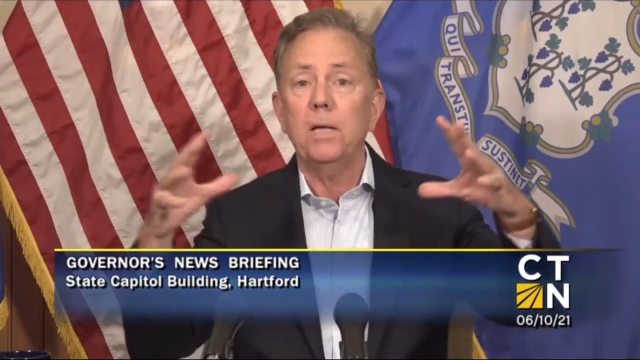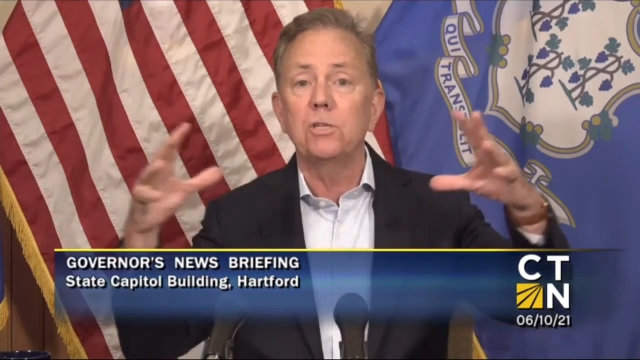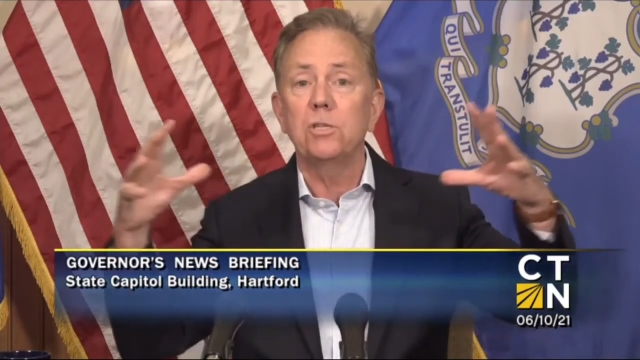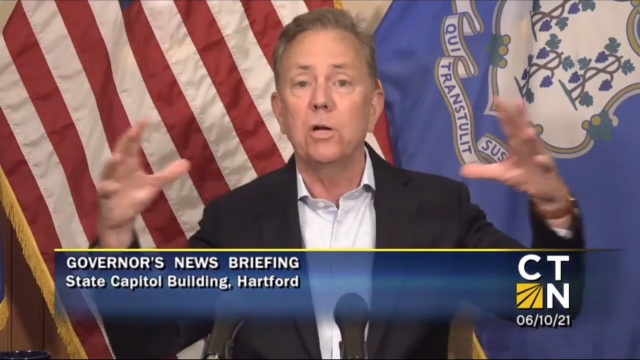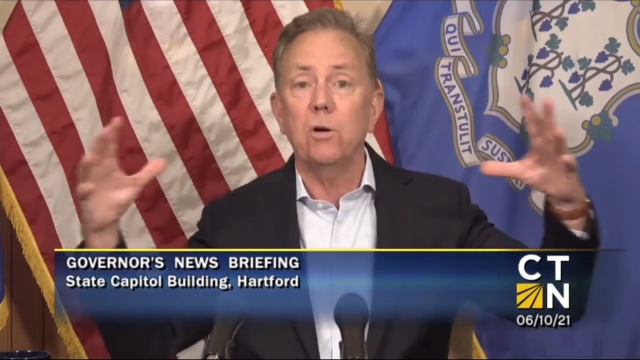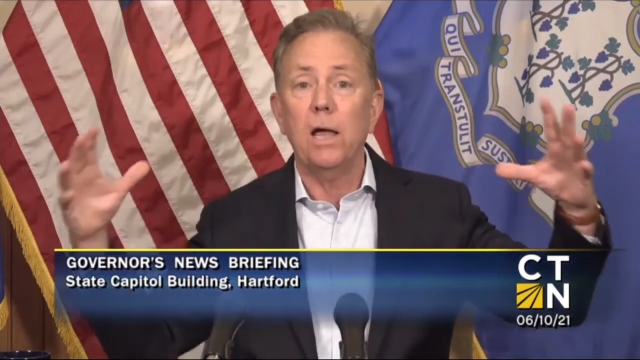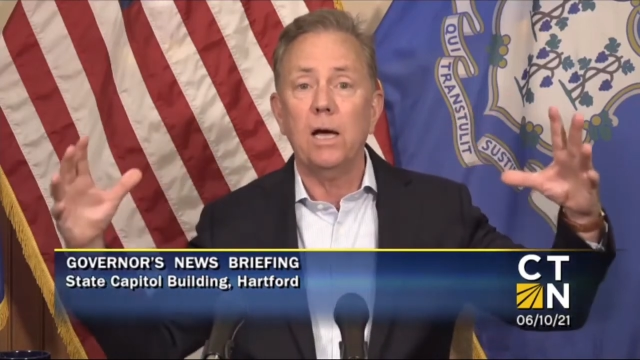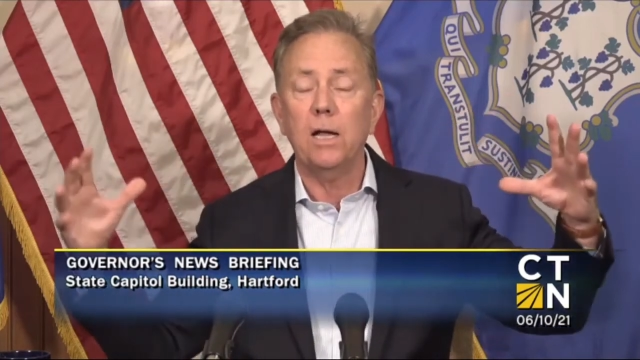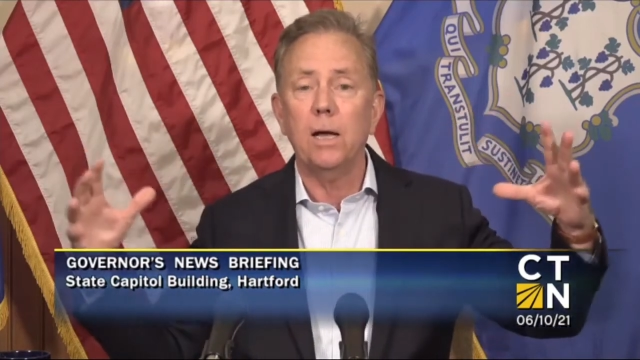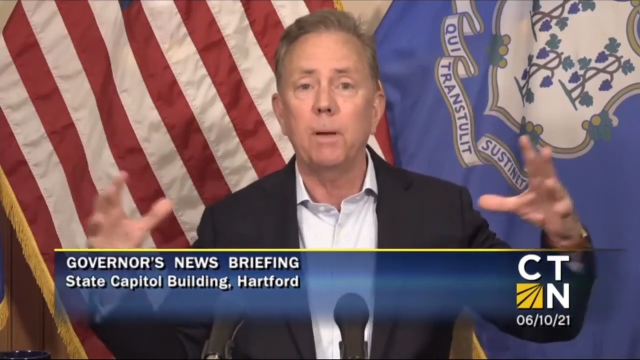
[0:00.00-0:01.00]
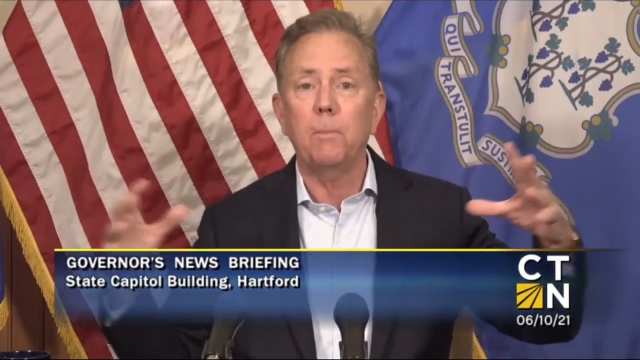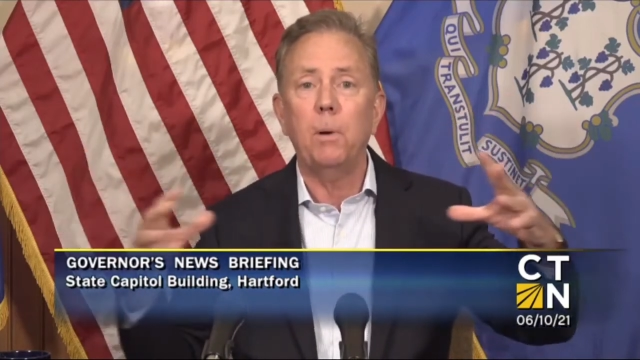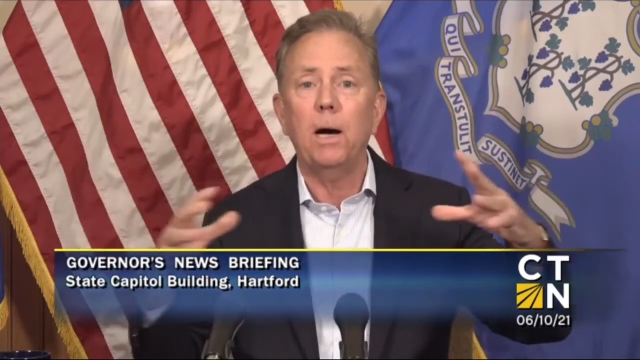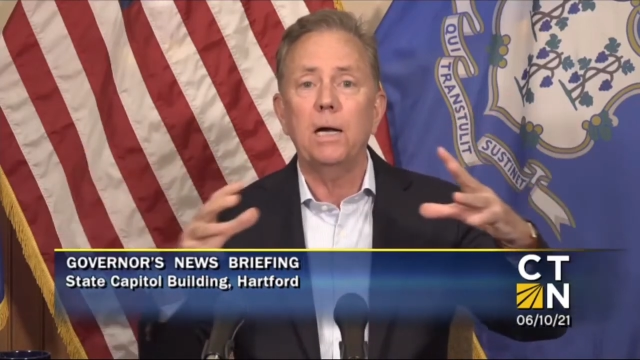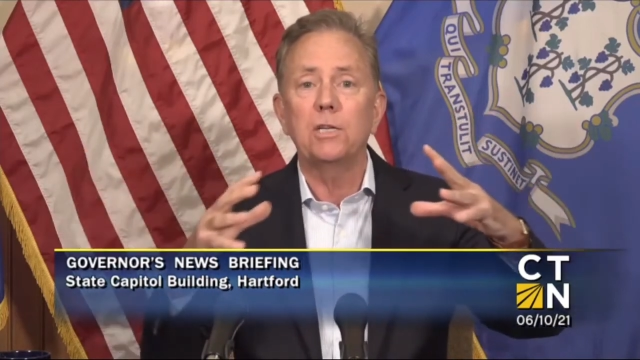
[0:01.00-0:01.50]
because their economic
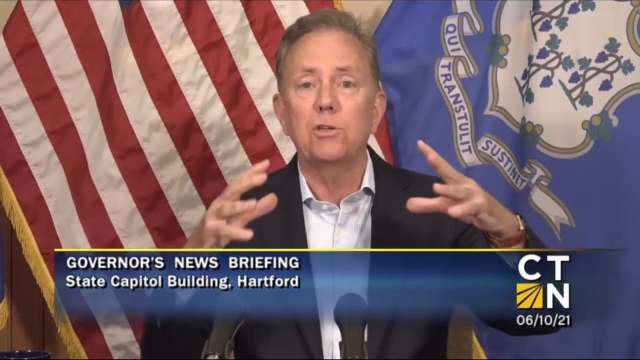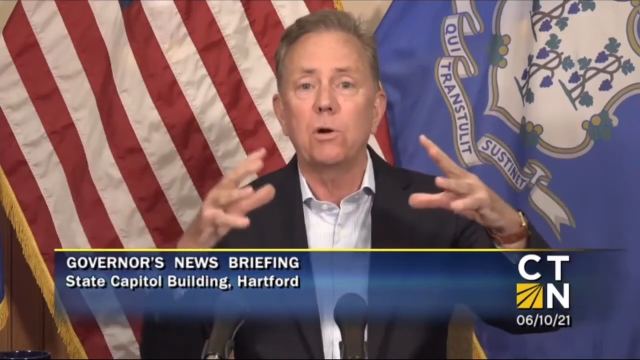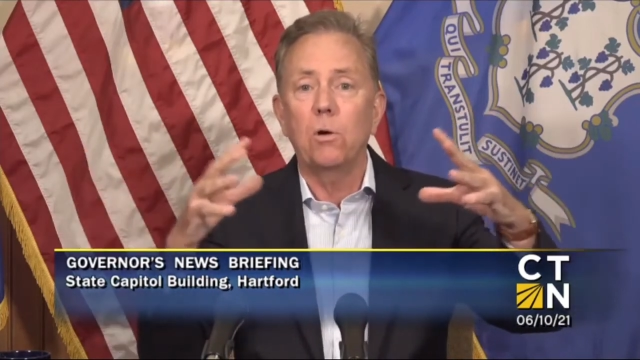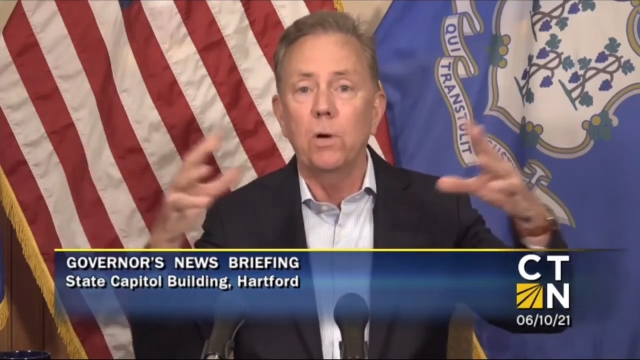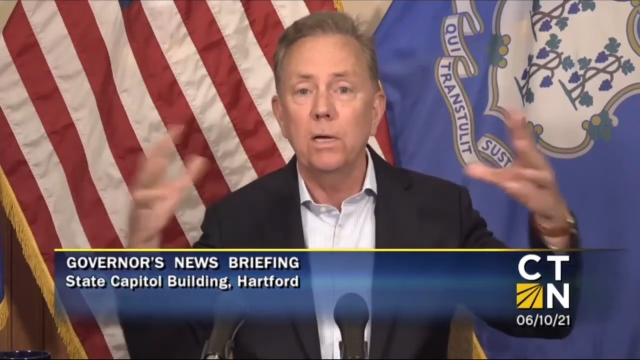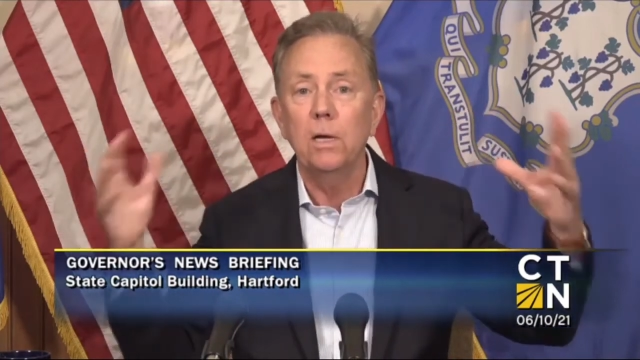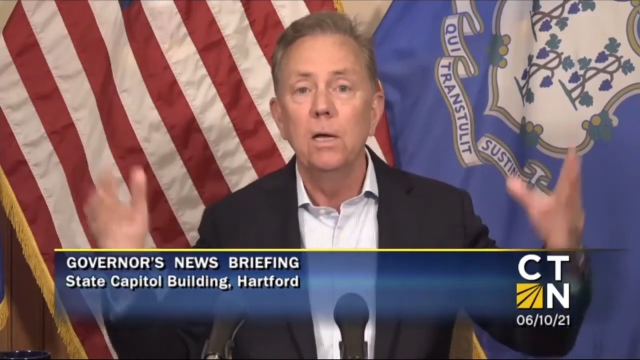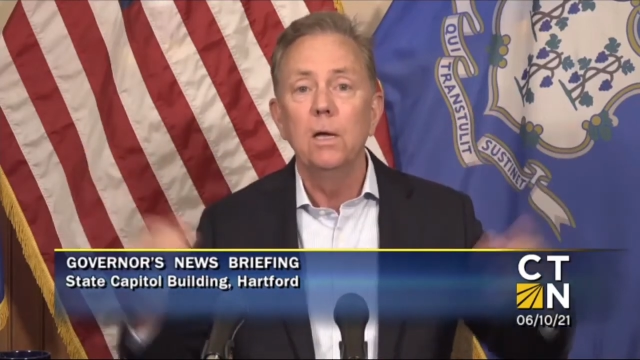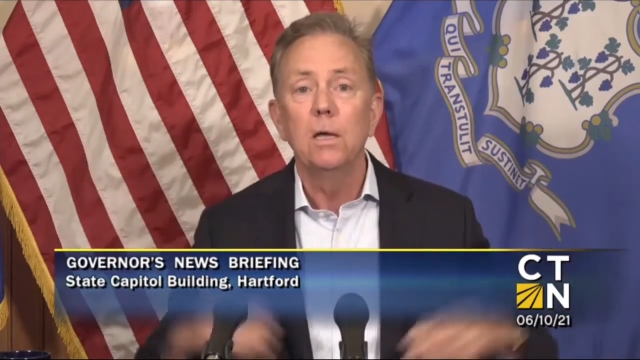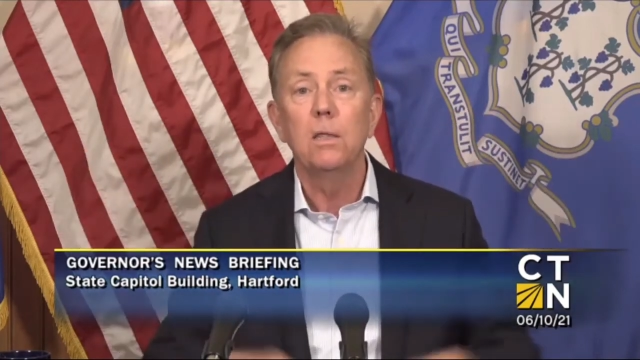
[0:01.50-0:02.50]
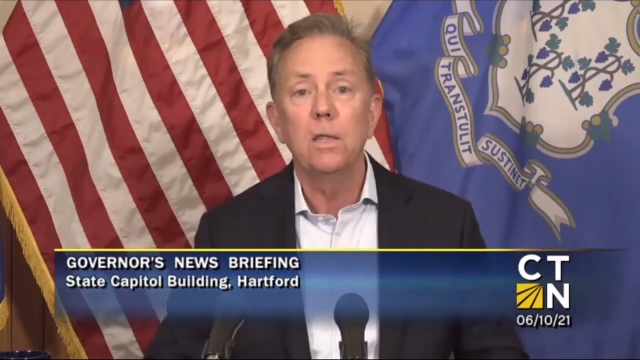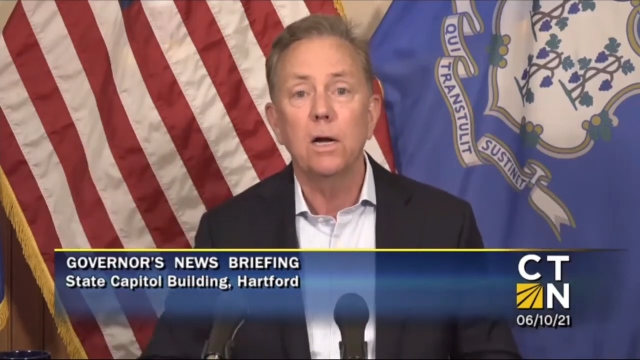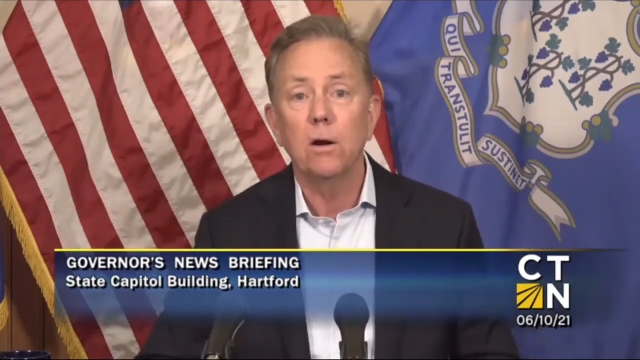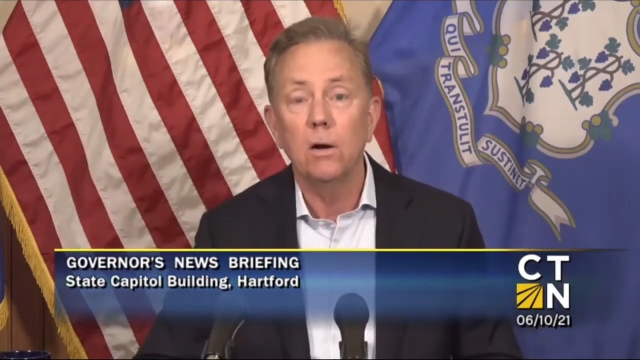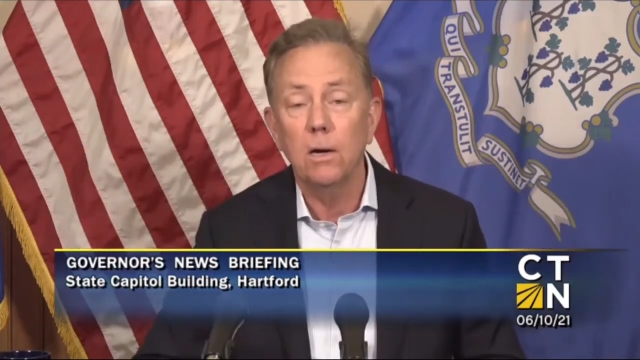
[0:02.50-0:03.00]
pie is growing,
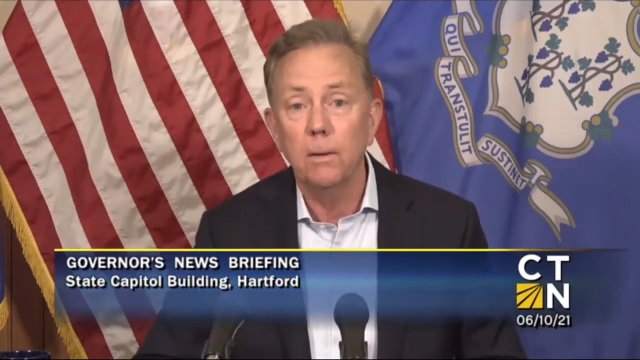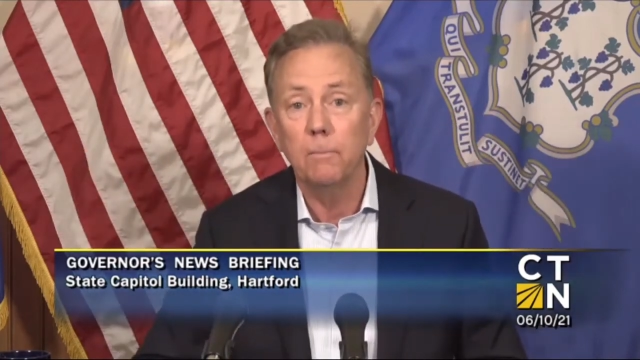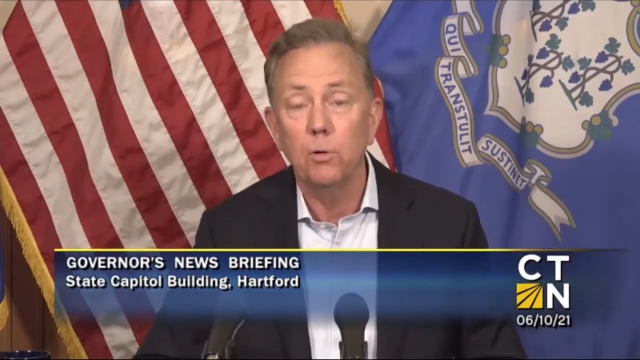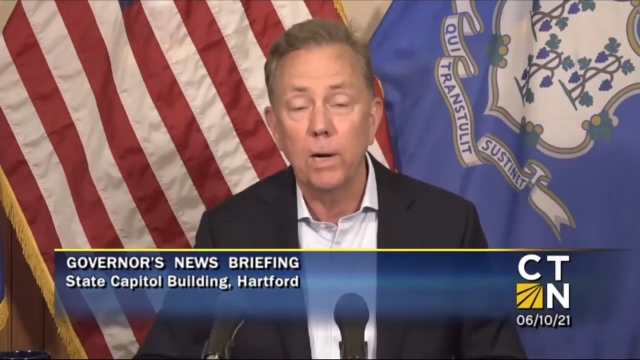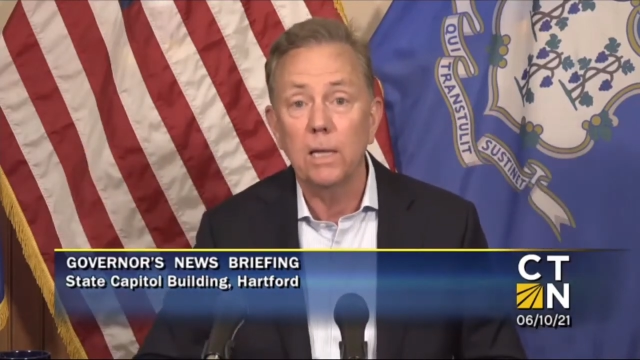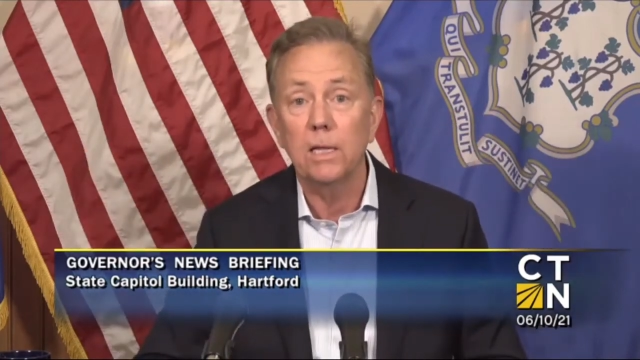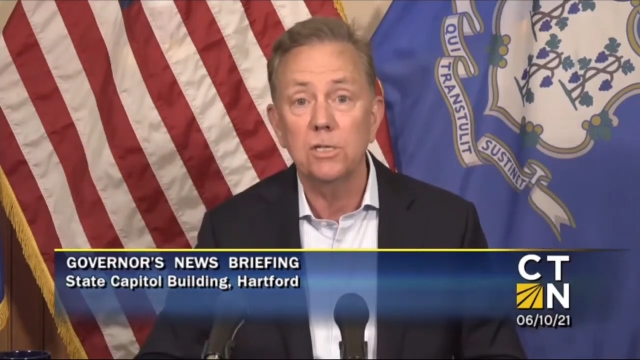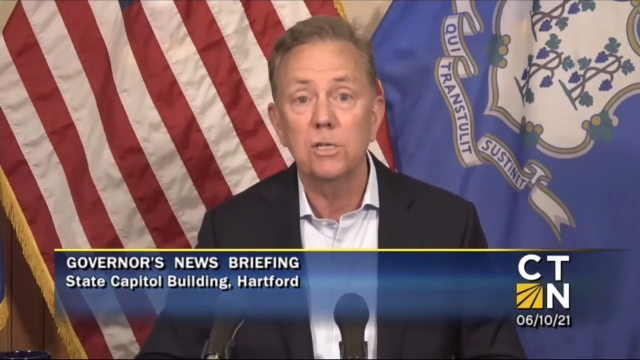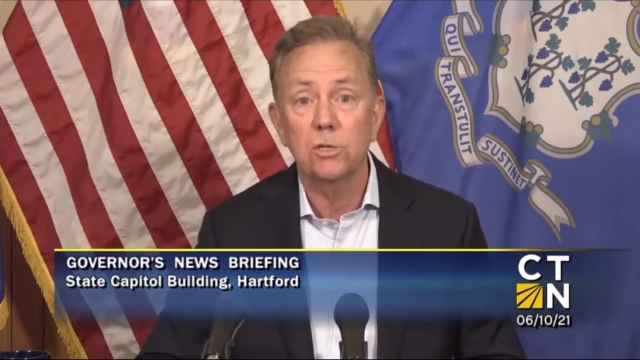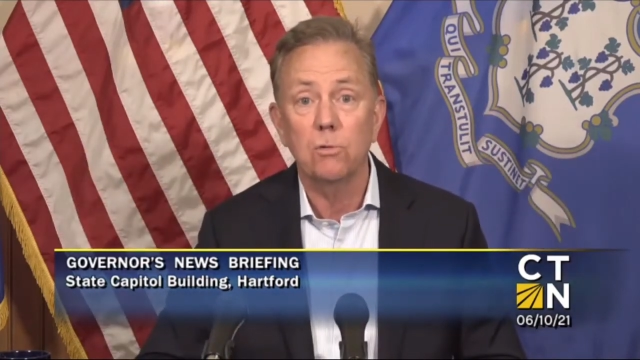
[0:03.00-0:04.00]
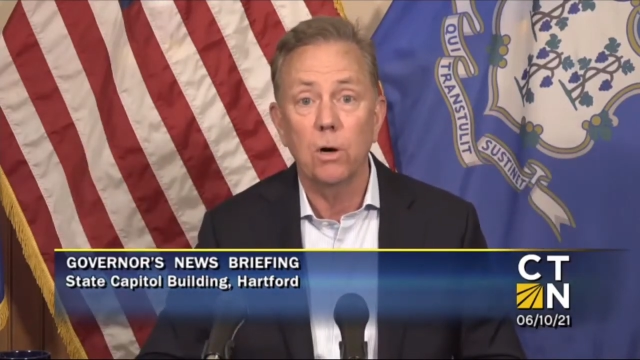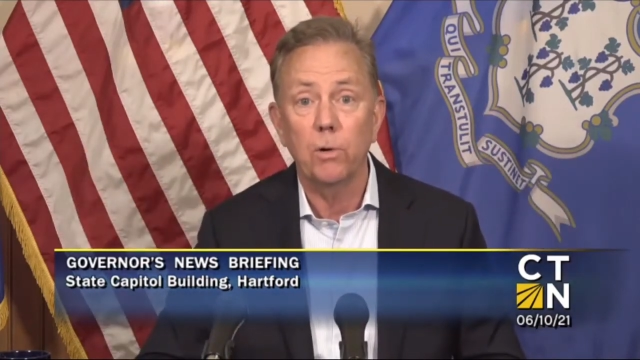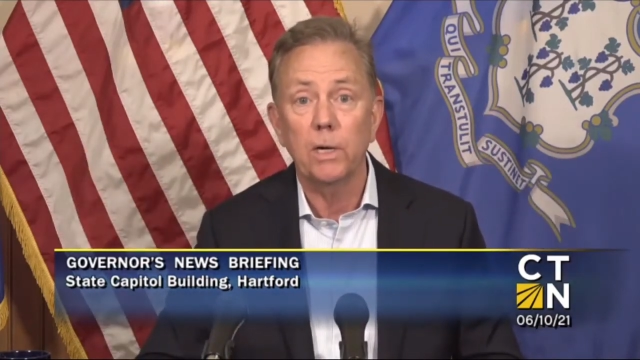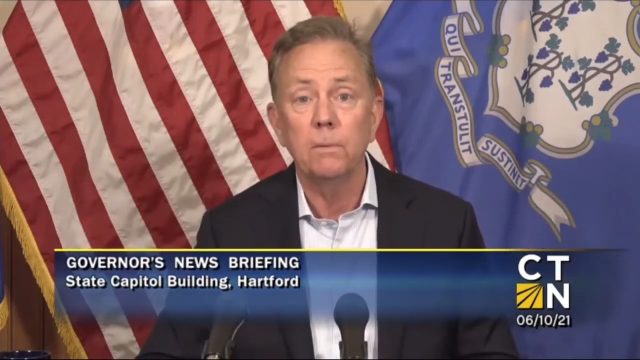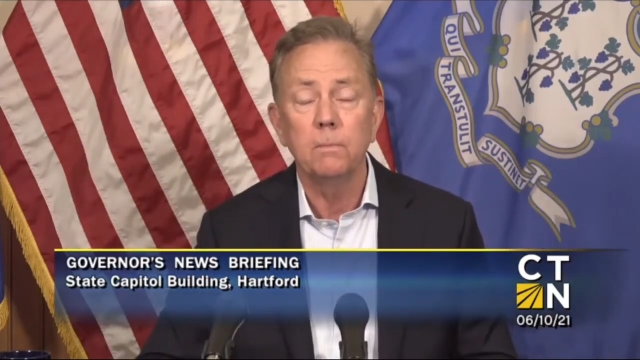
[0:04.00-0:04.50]
their grand list is
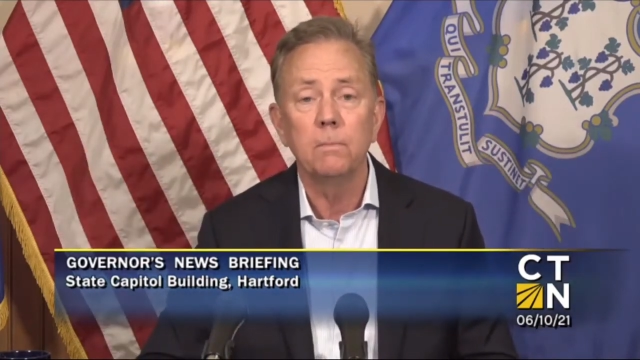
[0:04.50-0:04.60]
growing.